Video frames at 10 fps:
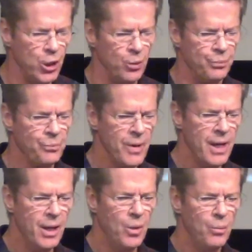you.
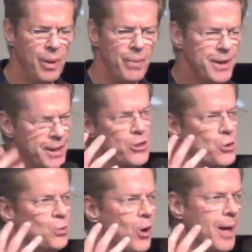But, but this
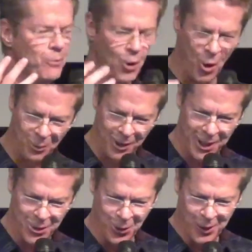is where I'm going with
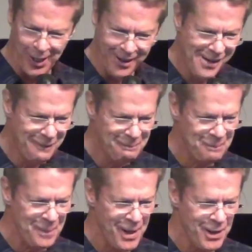this, okay?
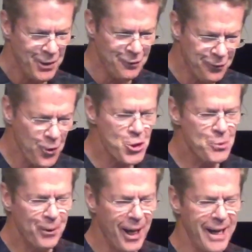The
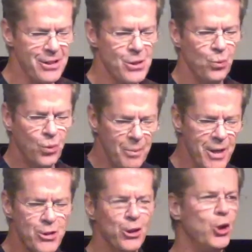first place, we
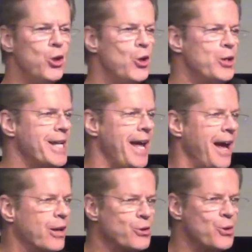must learn to
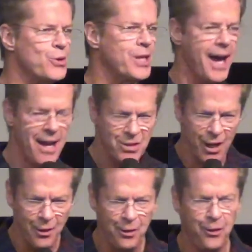exercise
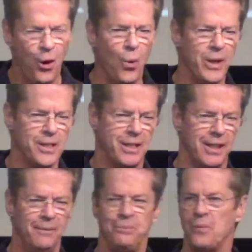
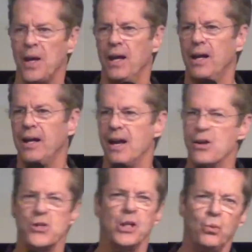authority
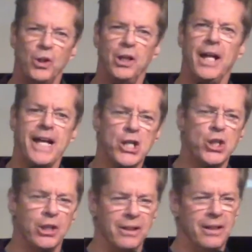is in
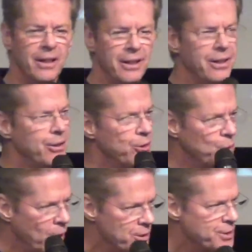relation
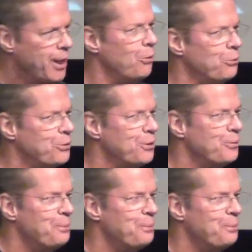to ourselves.